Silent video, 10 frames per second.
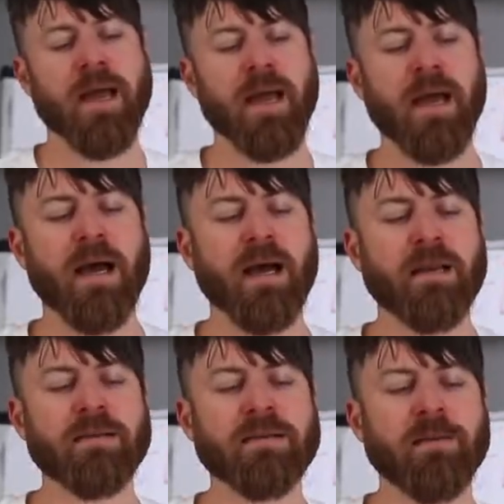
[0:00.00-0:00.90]

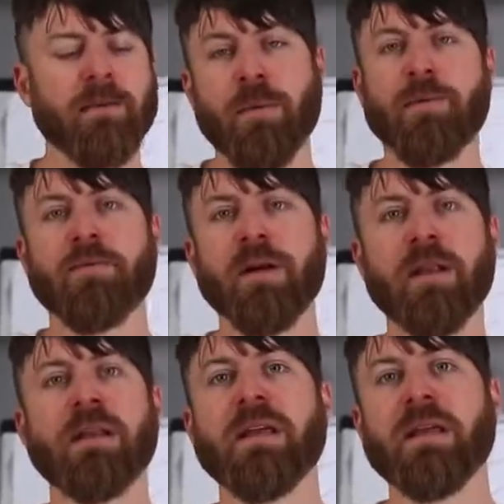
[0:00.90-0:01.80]
And I would
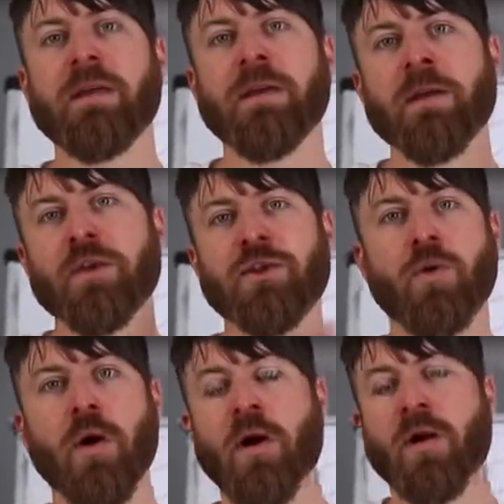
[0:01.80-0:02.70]
really need
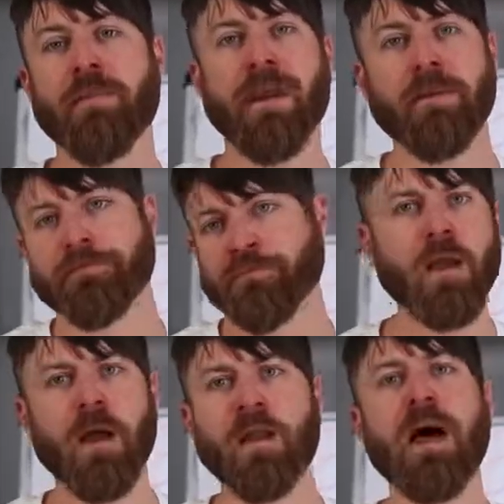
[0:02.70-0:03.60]
to automate
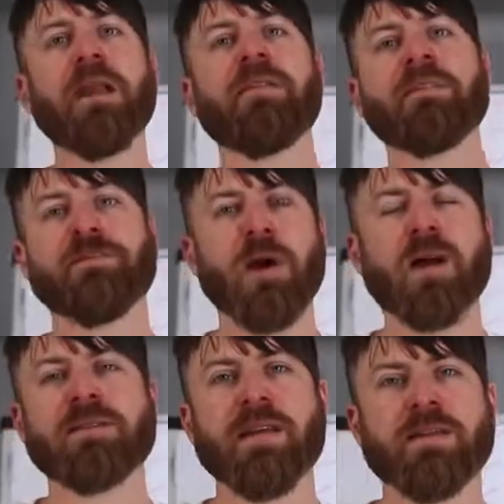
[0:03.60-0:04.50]
a lot of these
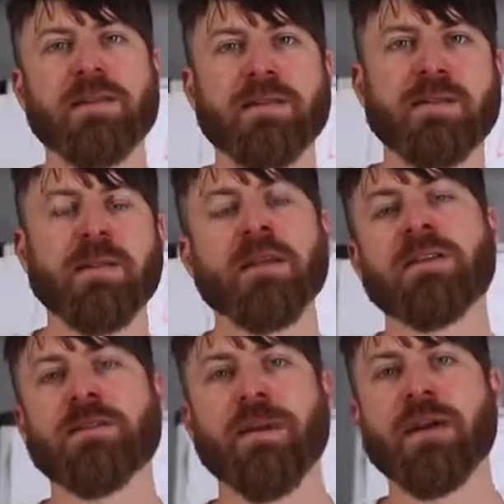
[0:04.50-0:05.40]
processes
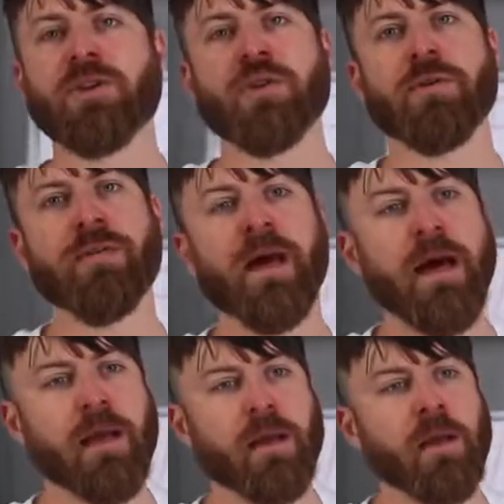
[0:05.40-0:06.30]
to make sure
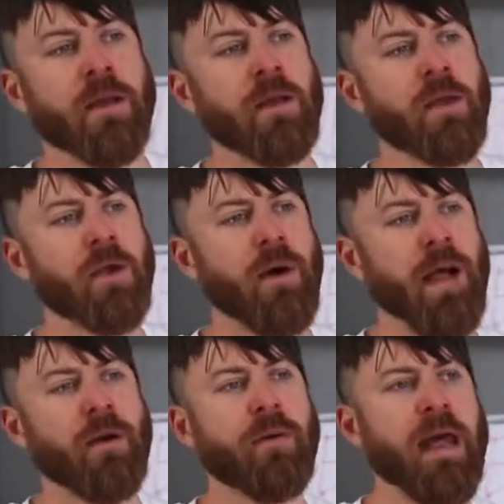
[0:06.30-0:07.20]
that,
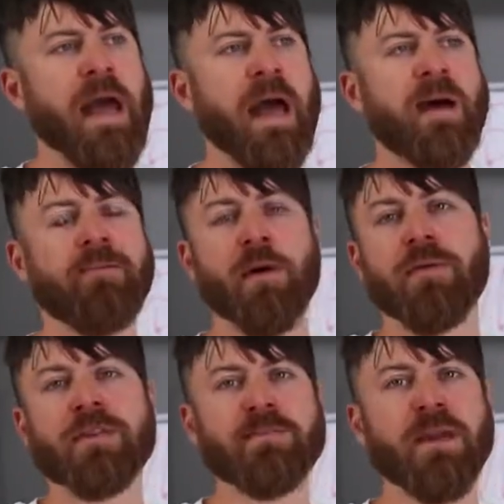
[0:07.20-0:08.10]
I don't have all
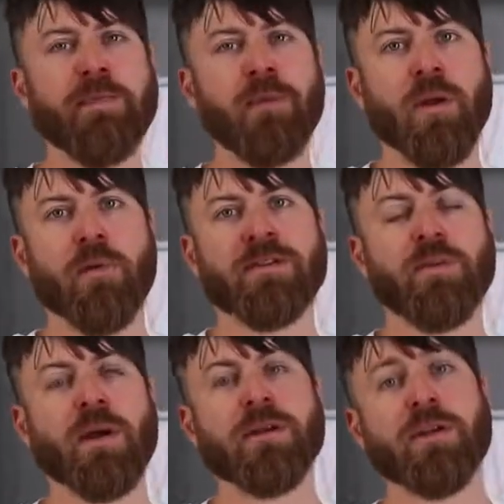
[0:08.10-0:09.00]
these people always
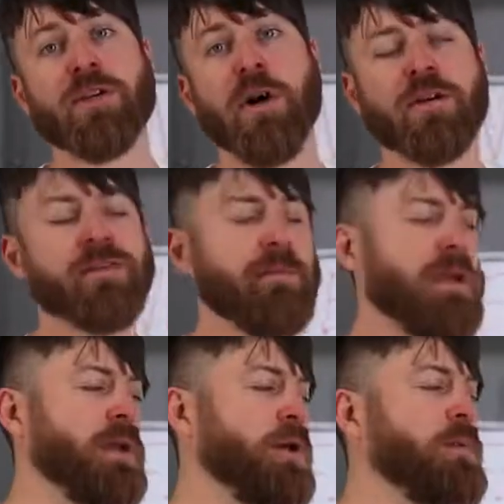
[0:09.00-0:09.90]
wanting to talk to
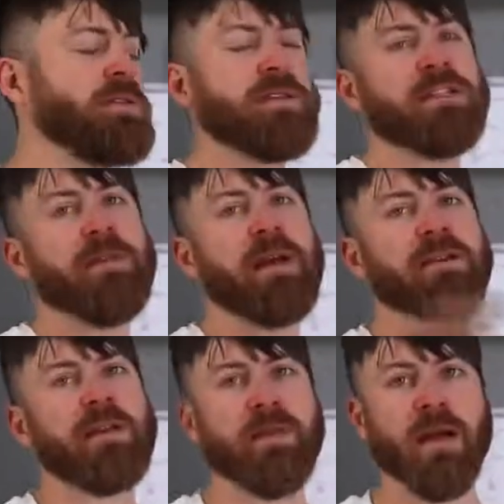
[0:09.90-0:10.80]
me and always
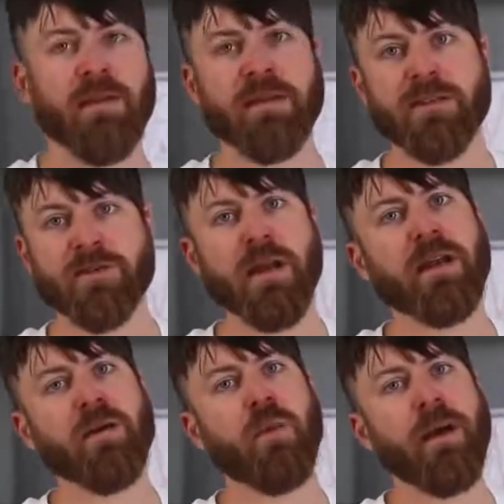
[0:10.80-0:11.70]
expecting me on these
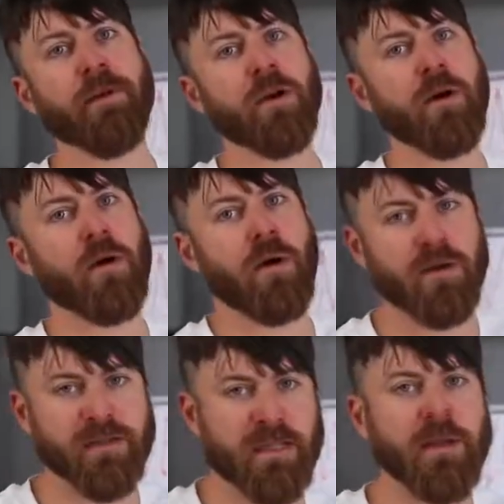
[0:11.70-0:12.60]
training
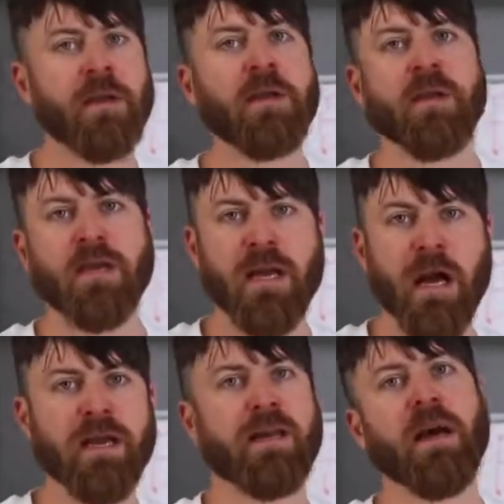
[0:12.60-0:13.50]
webinars and
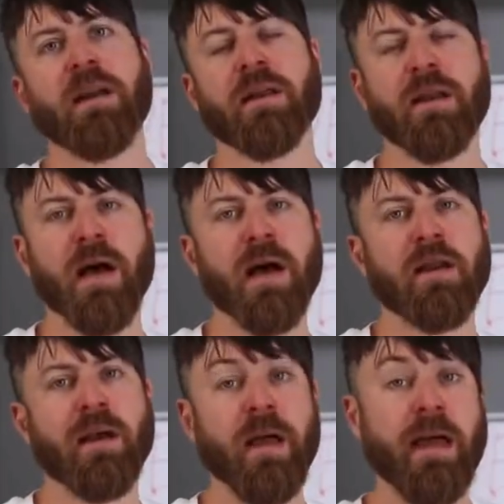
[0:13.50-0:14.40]
yada, yada,
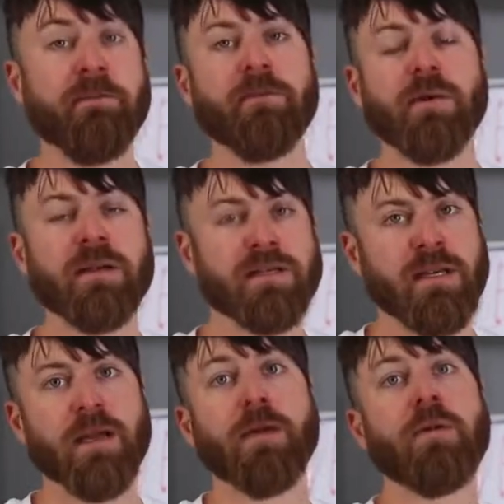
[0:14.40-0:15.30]
yada every
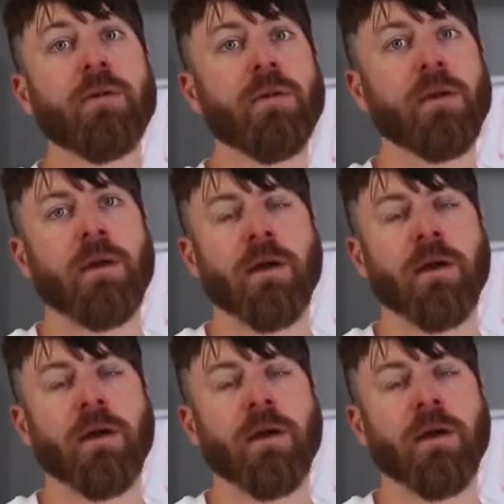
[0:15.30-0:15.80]
single